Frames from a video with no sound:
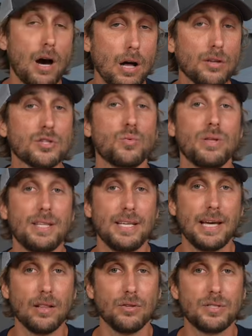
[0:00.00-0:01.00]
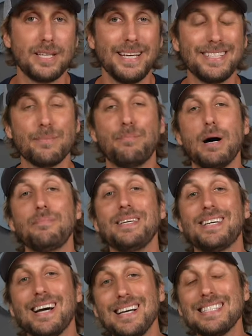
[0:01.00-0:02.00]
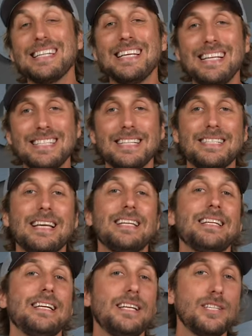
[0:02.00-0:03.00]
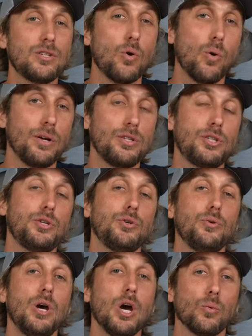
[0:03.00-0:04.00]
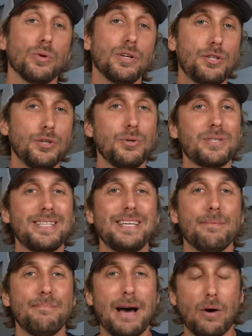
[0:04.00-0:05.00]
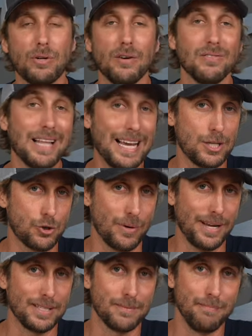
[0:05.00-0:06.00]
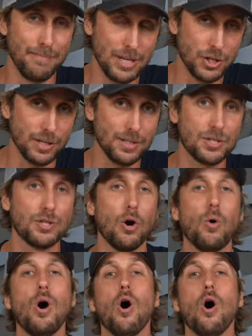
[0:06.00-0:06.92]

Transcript: colors with the yellow tint, but because it is a tint, it is going to reduce the amount of light transmission. So